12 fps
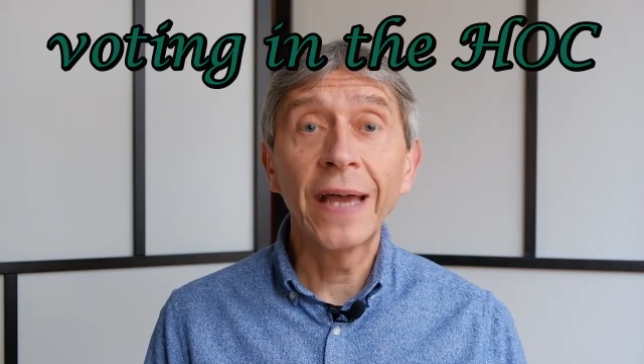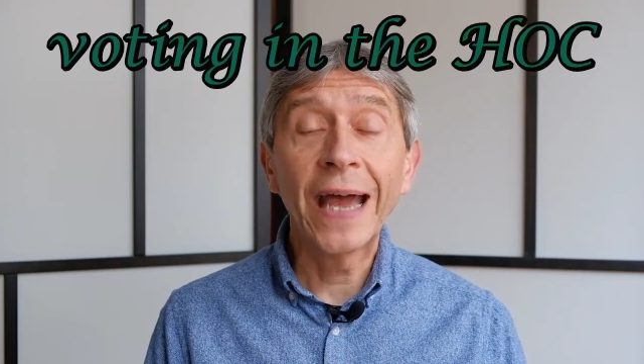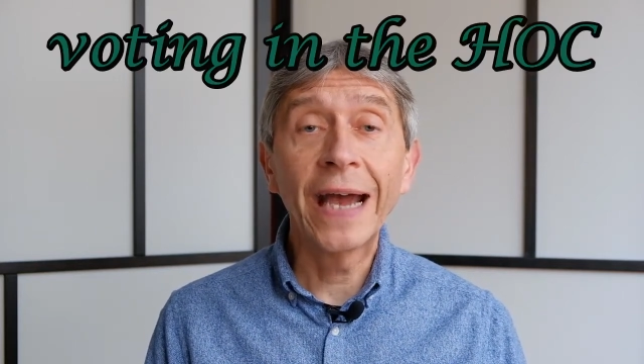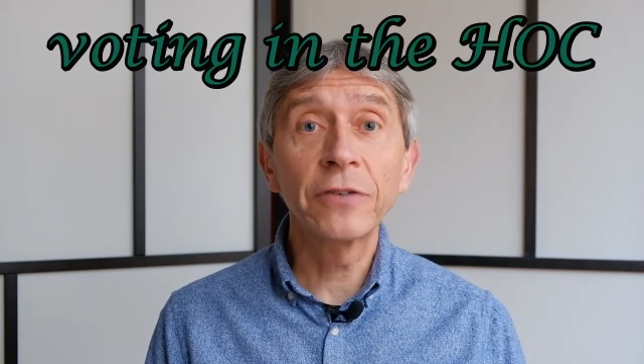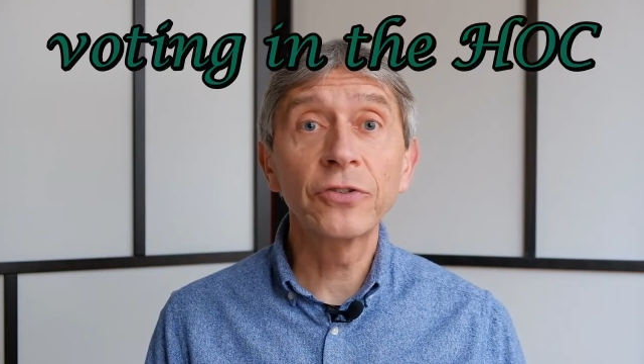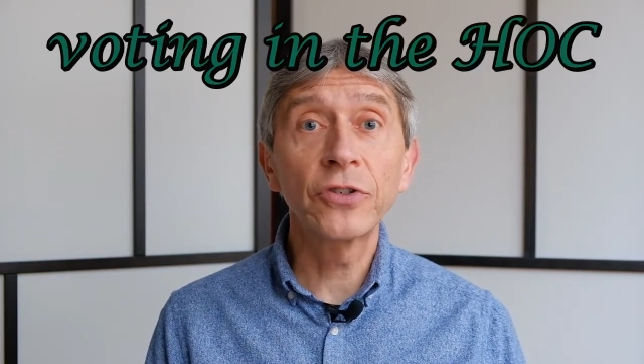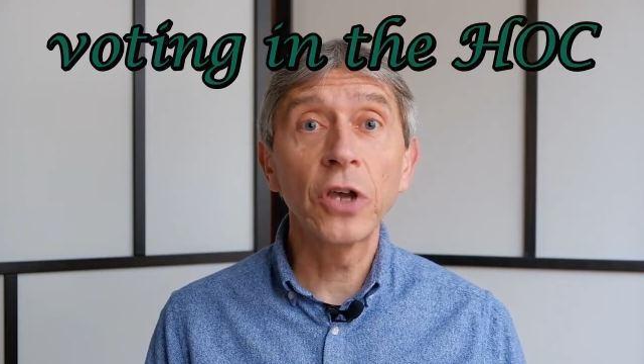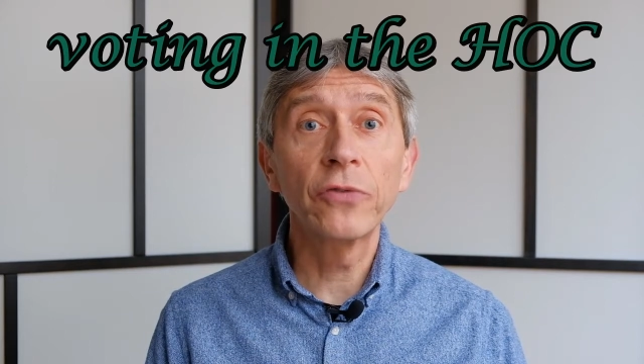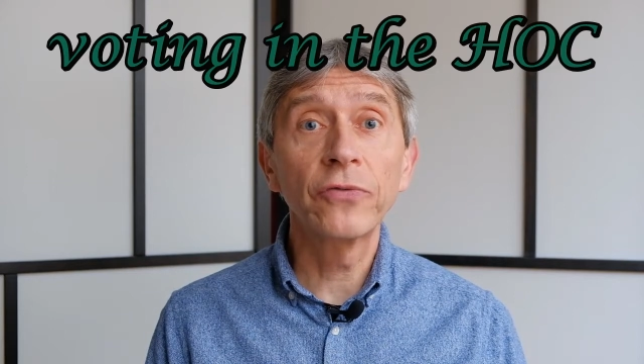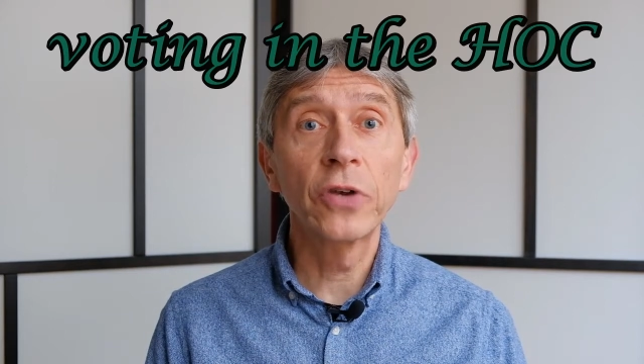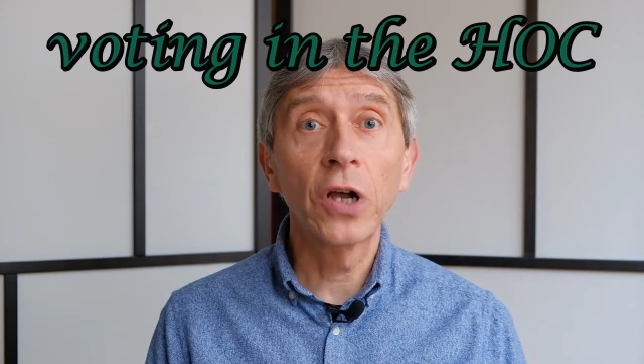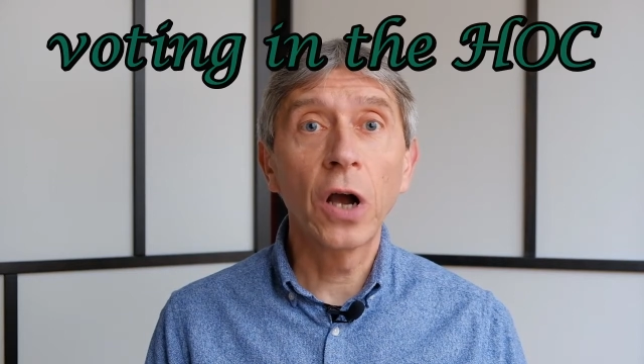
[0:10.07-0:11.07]
House
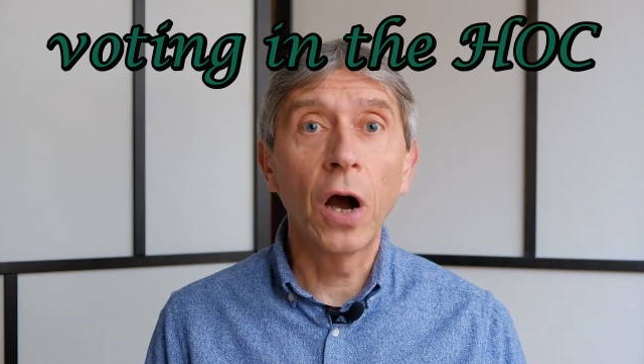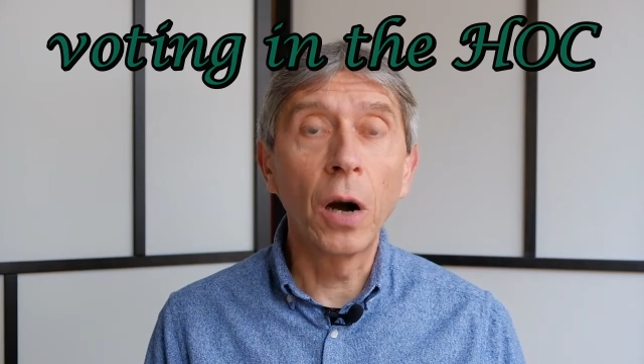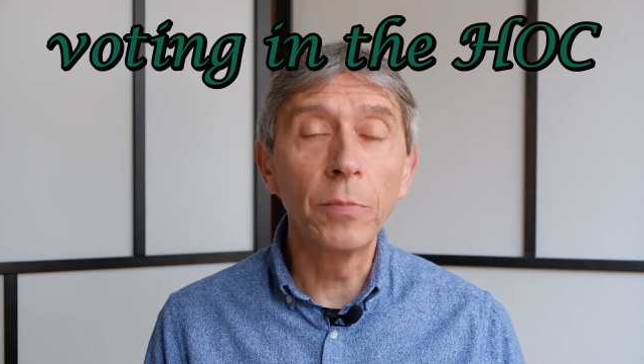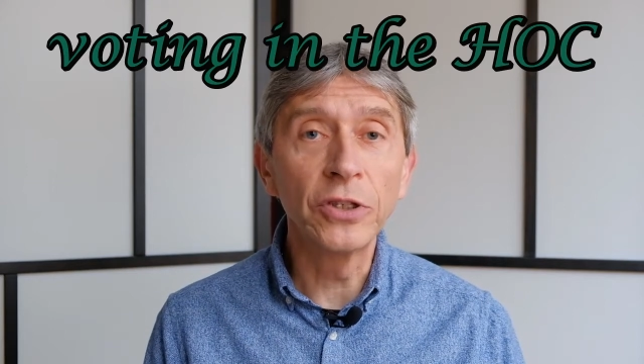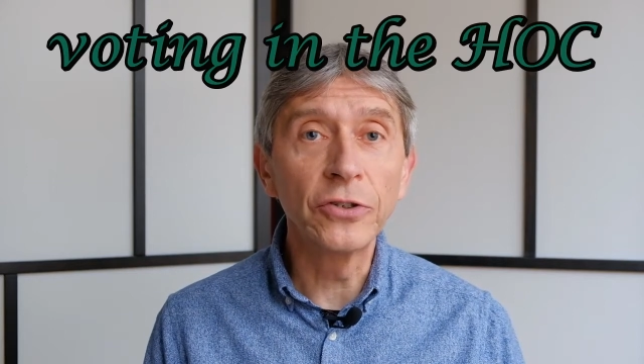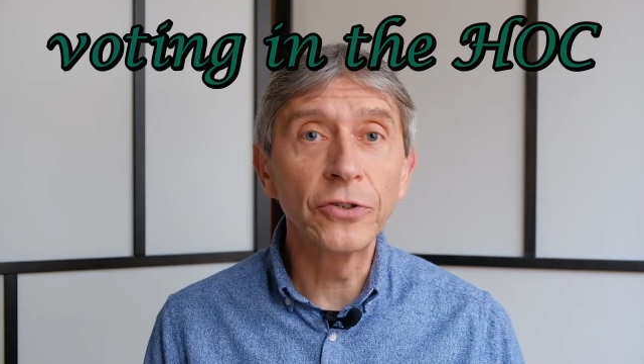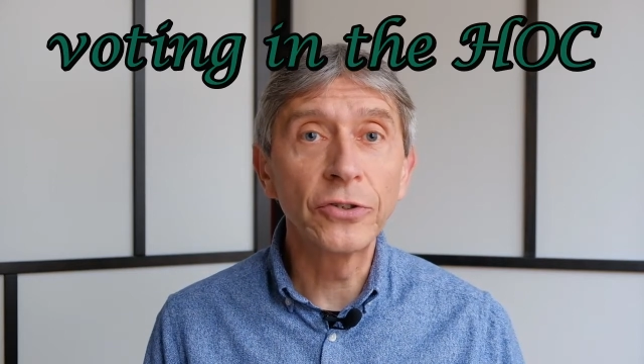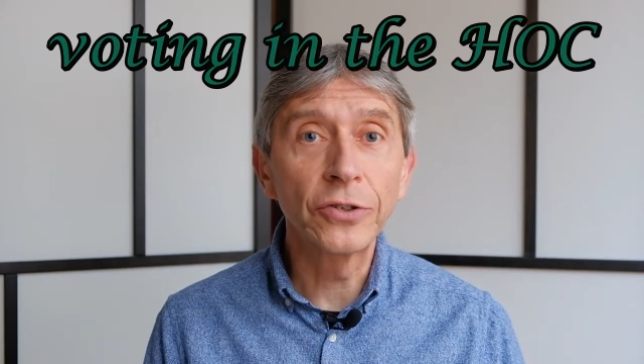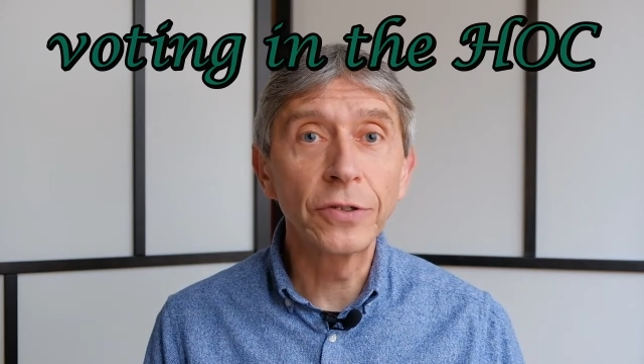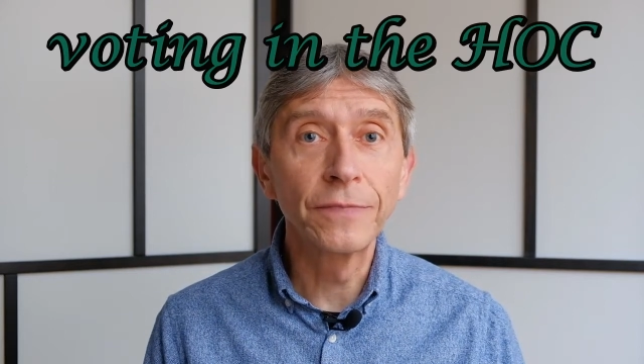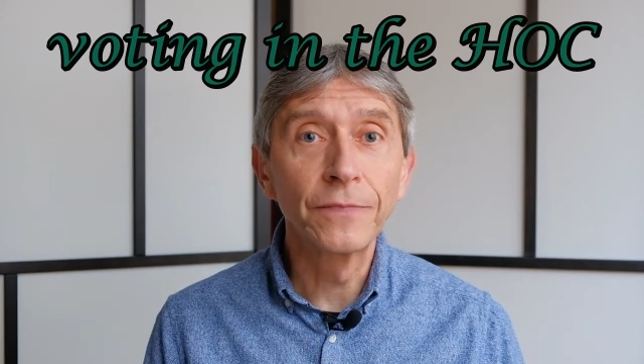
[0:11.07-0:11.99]
of Commons.